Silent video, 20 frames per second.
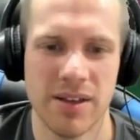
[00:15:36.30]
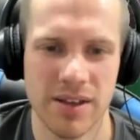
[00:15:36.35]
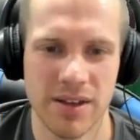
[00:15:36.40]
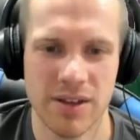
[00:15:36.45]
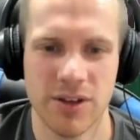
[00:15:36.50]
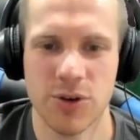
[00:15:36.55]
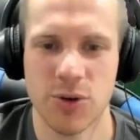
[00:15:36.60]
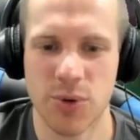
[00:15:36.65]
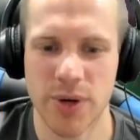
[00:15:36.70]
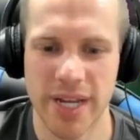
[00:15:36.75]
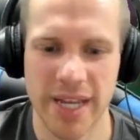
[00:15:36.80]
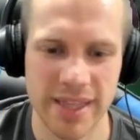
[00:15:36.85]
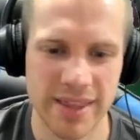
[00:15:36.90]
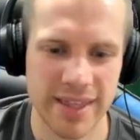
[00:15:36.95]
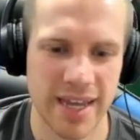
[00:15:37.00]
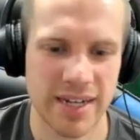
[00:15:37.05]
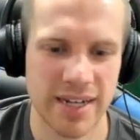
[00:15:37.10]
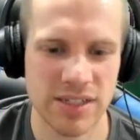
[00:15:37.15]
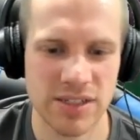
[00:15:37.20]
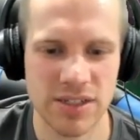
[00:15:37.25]
Green,
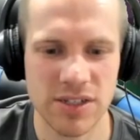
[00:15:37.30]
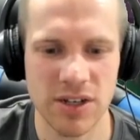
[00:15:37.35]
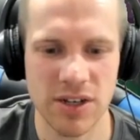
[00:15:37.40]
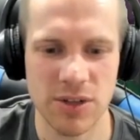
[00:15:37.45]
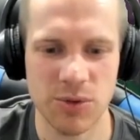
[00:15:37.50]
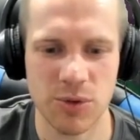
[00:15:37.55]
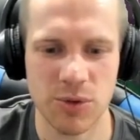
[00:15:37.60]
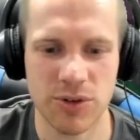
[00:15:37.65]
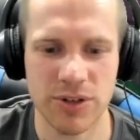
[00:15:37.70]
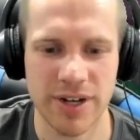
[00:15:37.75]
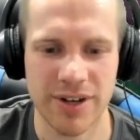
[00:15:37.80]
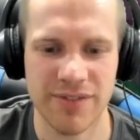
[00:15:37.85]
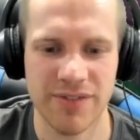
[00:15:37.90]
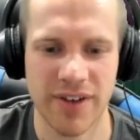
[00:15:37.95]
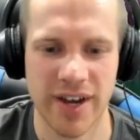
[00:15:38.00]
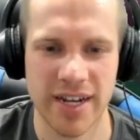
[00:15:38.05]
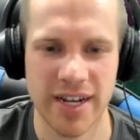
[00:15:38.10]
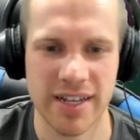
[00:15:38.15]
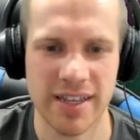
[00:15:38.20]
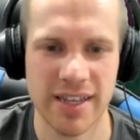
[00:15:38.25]
that is good. We'll click
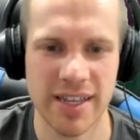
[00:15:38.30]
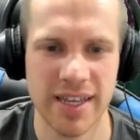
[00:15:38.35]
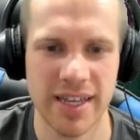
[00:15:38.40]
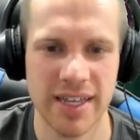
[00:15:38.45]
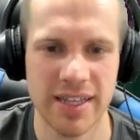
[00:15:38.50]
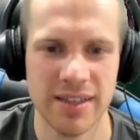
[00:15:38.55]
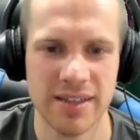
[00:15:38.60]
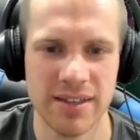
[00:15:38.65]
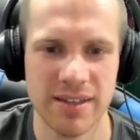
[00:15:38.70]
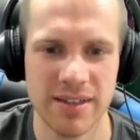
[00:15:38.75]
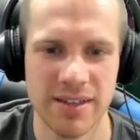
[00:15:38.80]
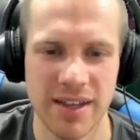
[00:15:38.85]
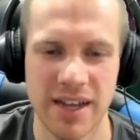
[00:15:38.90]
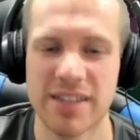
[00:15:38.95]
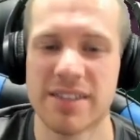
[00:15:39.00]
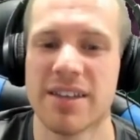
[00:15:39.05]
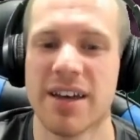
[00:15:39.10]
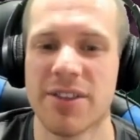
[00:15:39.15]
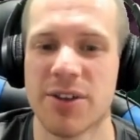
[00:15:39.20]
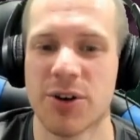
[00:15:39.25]
fight again.
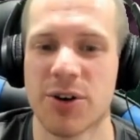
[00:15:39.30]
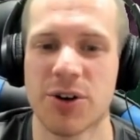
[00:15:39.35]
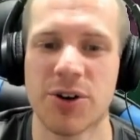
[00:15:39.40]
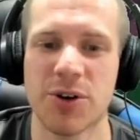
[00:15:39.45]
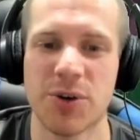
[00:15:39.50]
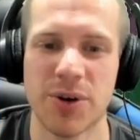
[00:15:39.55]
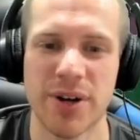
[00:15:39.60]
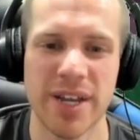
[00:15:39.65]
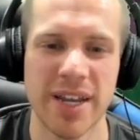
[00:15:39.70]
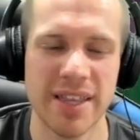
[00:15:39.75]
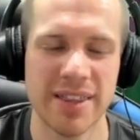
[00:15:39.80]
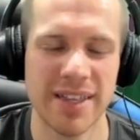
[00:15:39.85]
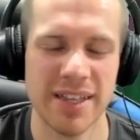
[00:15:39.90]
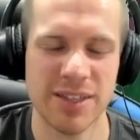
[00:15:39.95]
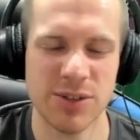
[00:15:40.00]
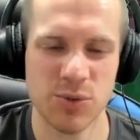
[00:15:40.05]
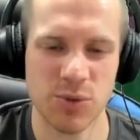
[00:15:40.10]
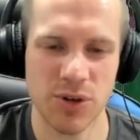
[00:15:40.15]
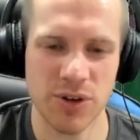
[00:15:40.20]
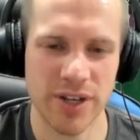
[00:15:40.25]
Another green,
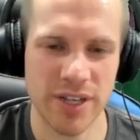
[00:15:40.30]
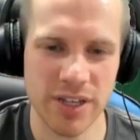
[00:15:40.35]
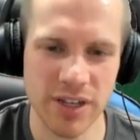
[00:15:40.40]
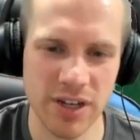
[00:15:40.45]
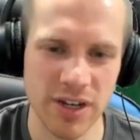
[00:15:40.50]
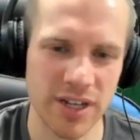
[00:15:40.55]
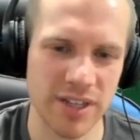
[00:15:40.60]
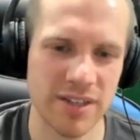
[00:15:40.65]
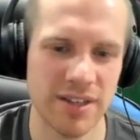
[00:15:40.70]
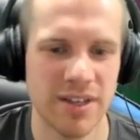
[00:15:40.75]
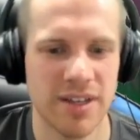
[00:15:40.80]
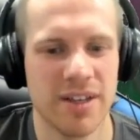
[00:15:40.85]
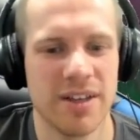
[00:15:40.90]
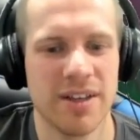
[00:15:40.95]
that's really good.